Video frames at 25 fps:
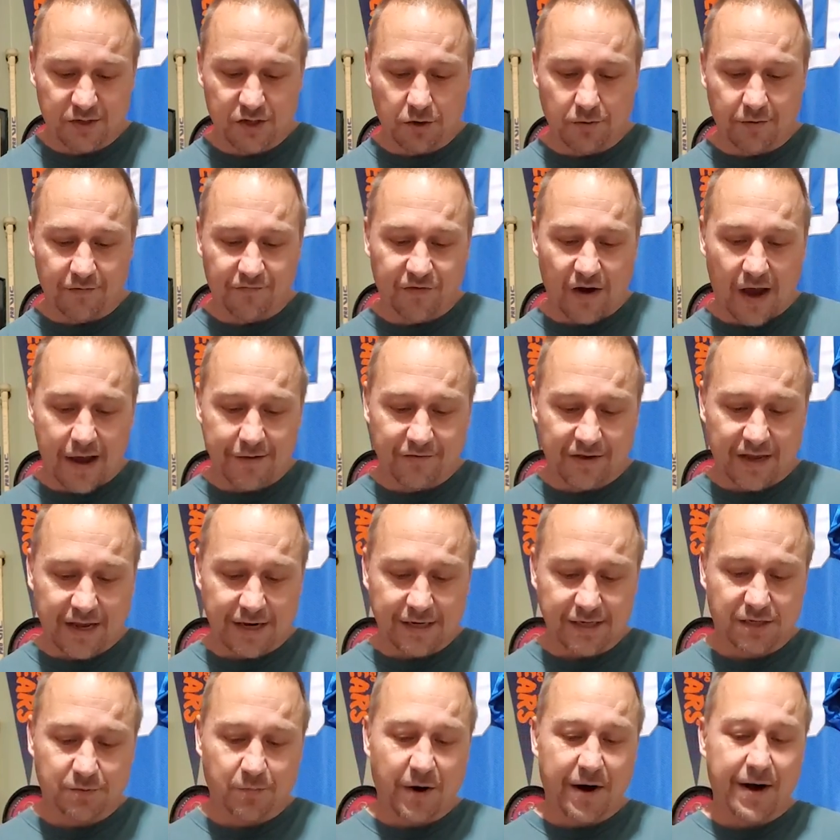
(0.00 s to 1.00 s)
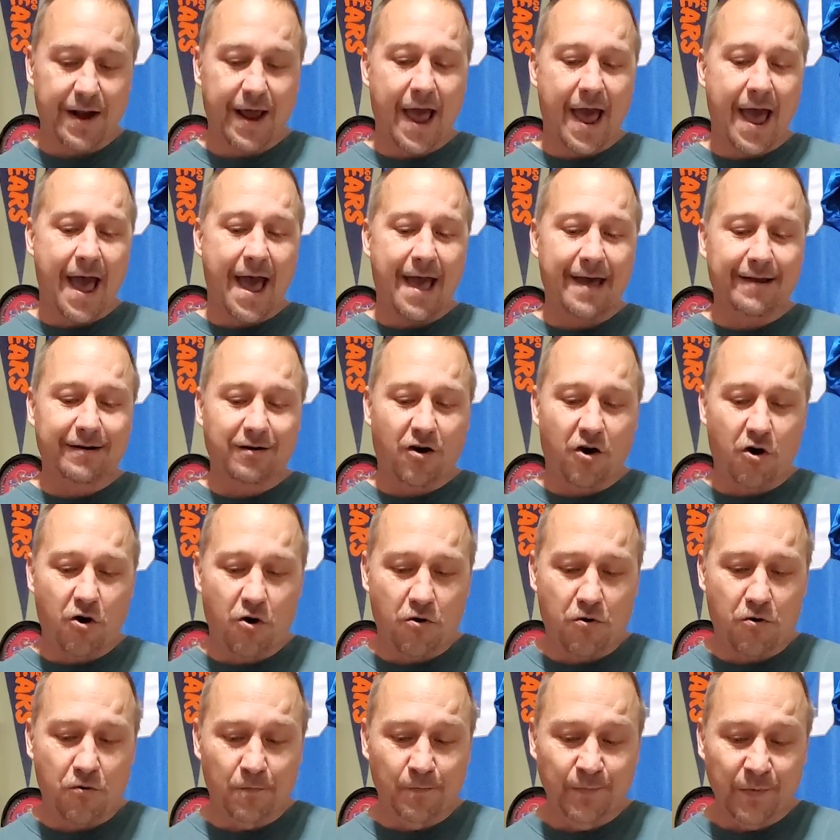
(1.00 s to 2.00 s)
2-5 against spread at
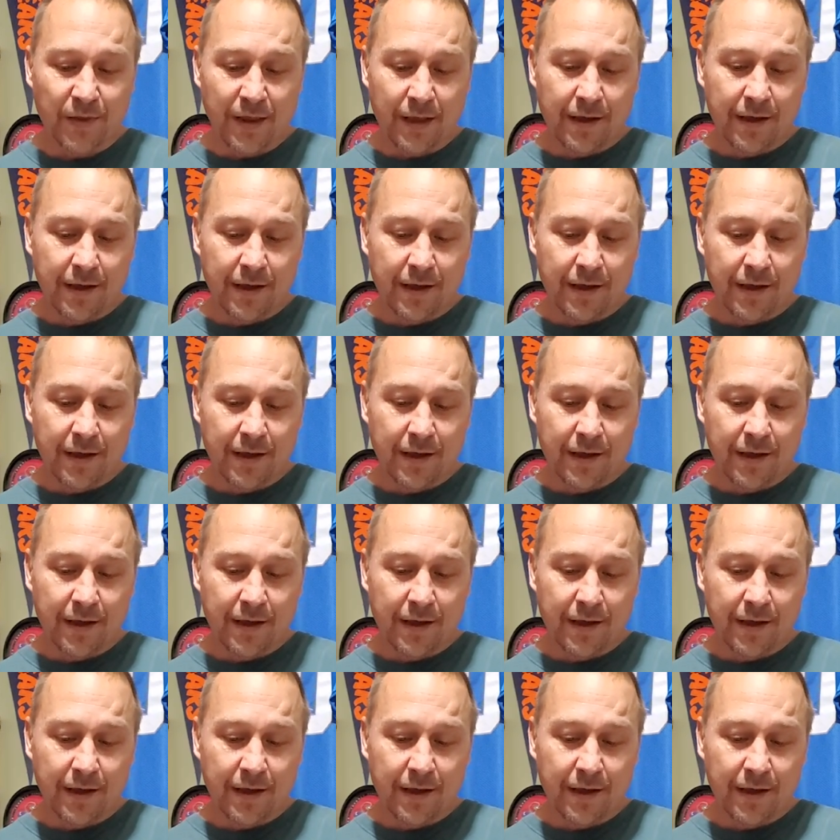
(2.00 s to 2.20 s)
home,